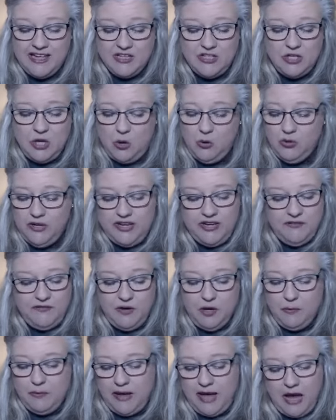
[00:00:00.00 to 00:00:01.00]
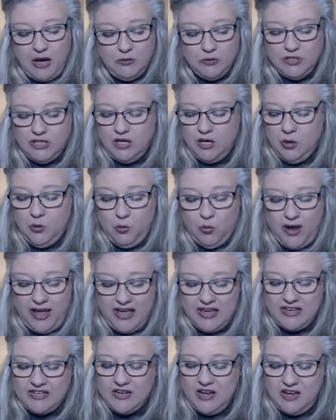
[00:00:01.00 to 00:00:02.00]
Don't give your power
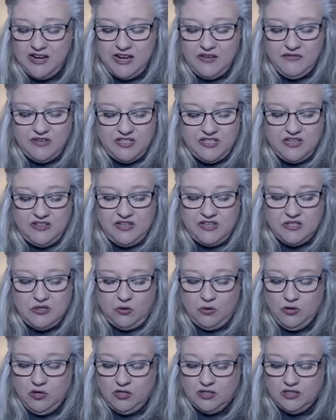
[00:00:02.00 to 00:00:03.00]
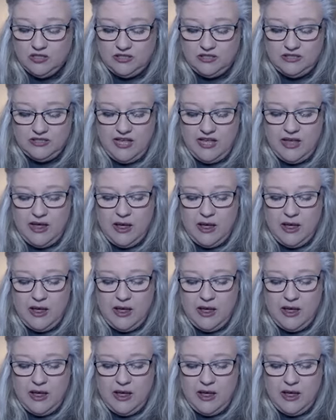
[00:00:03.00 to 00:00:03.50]
away, not even to this oracle.